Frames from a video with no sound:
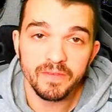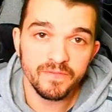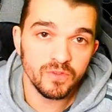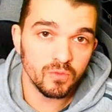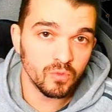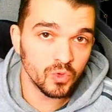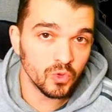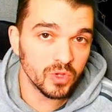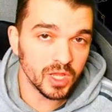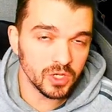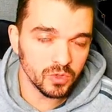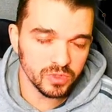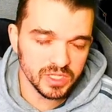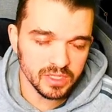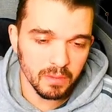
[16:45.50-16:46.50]
if you
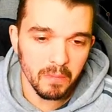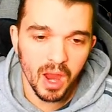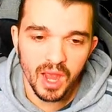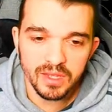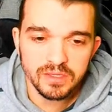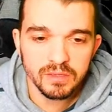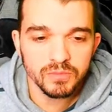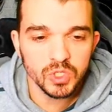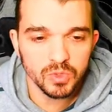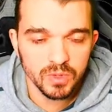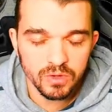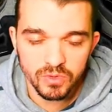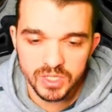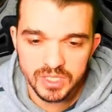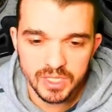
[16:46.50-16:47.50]
can use some items
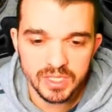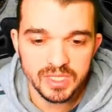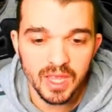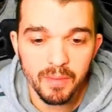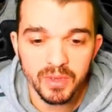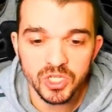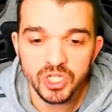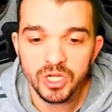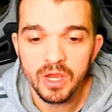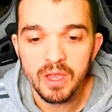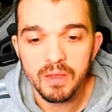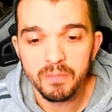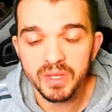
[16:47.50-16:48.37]
to increase this damage,